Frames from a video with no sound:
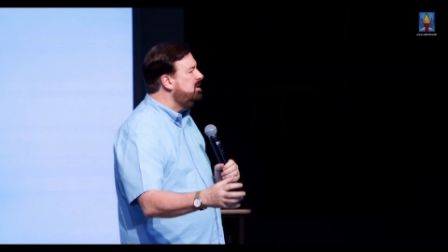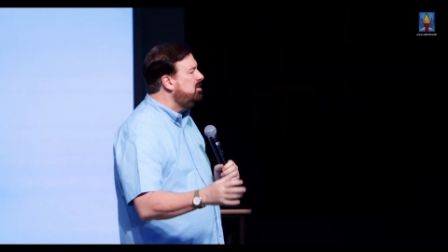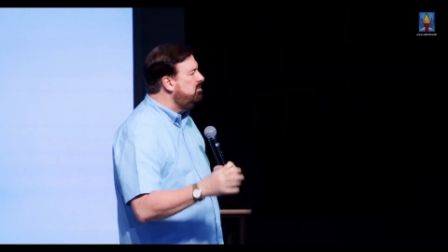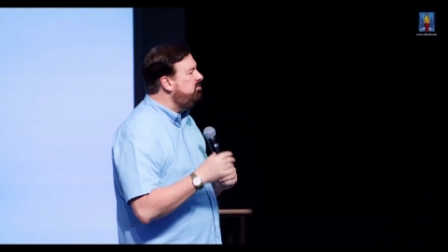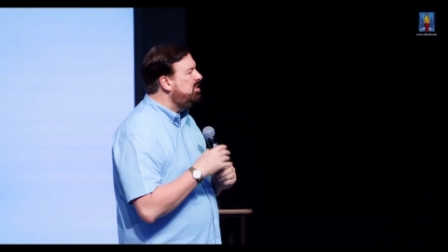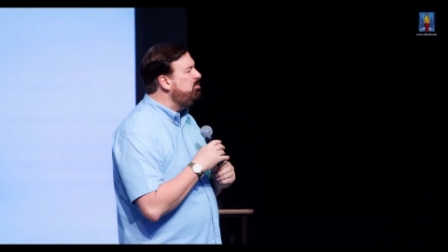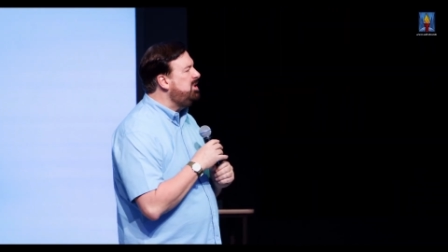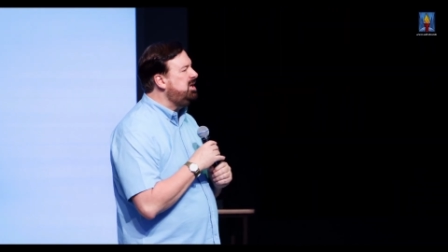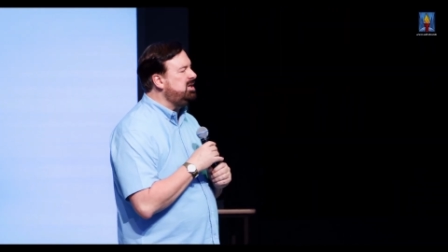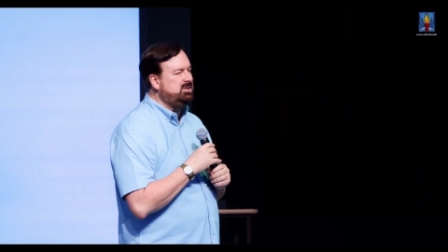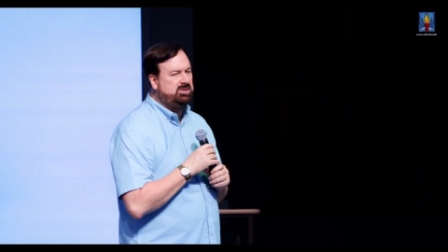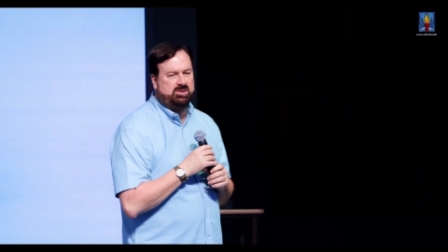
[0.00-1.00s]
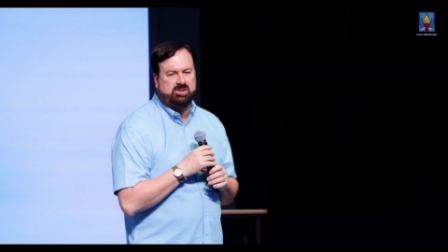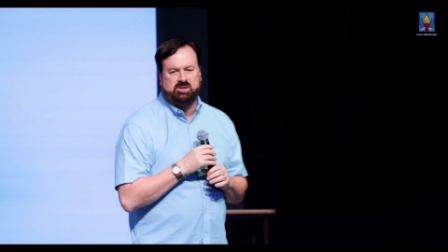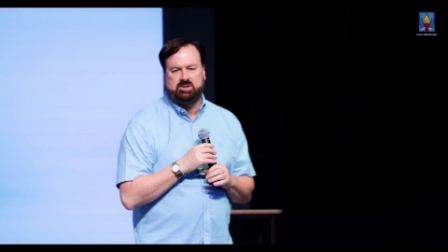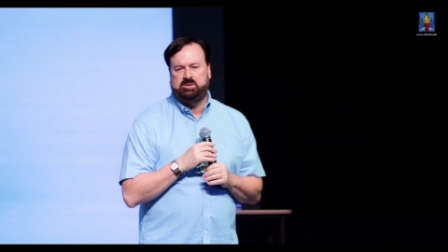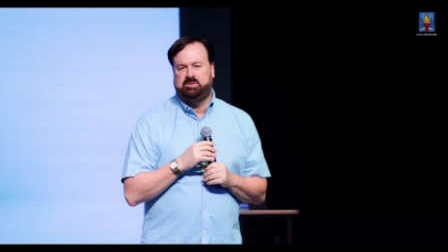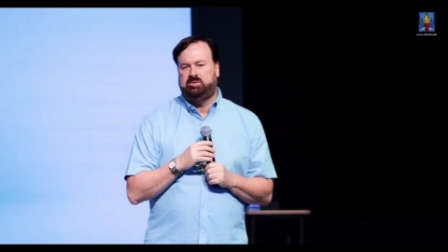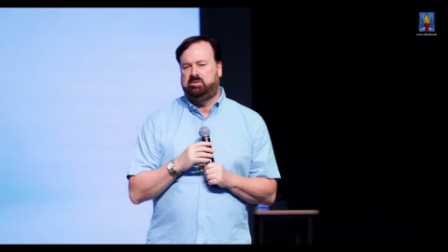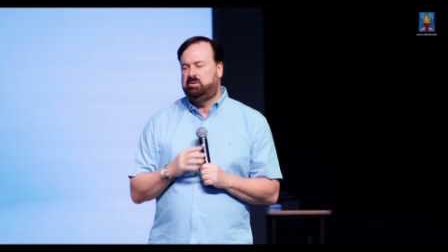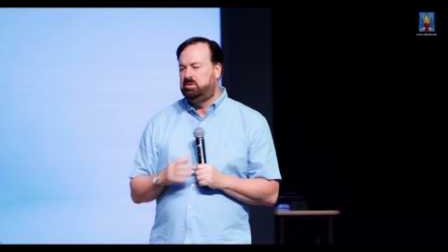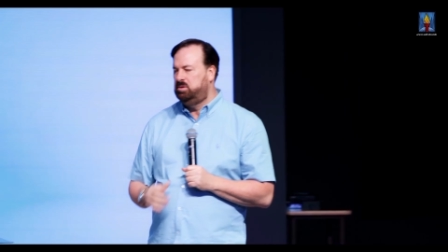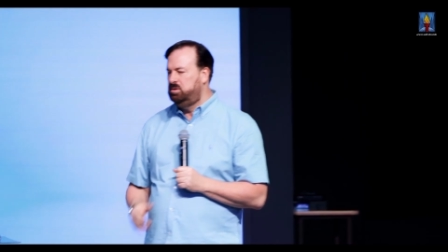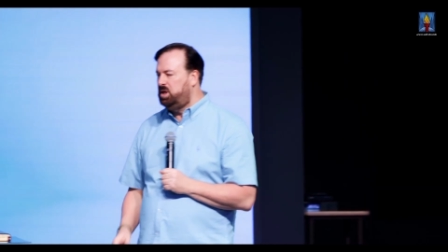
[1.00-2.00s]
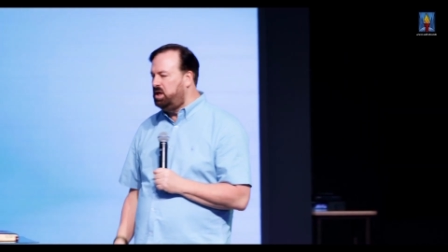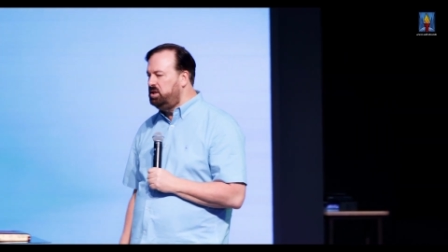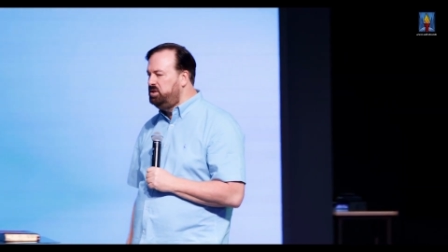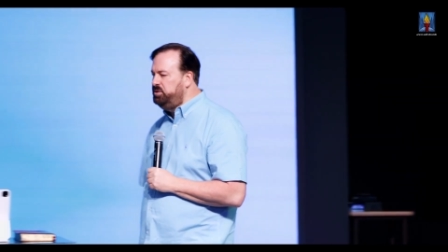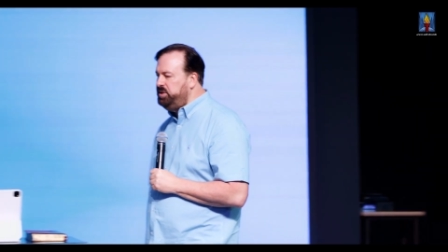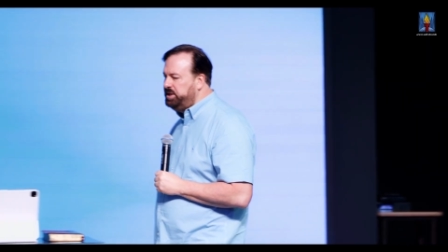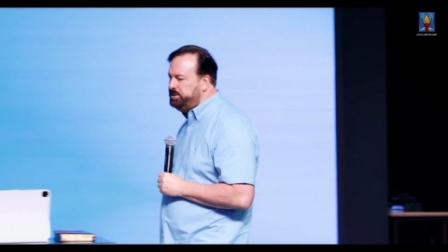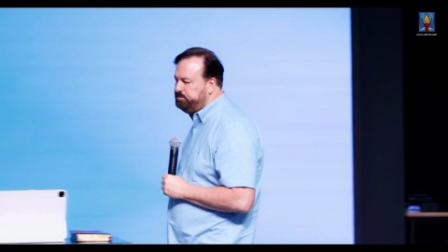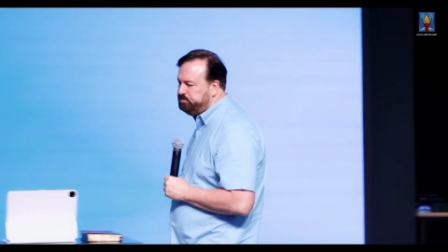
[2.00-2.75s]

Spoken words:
from us? Hallelujah.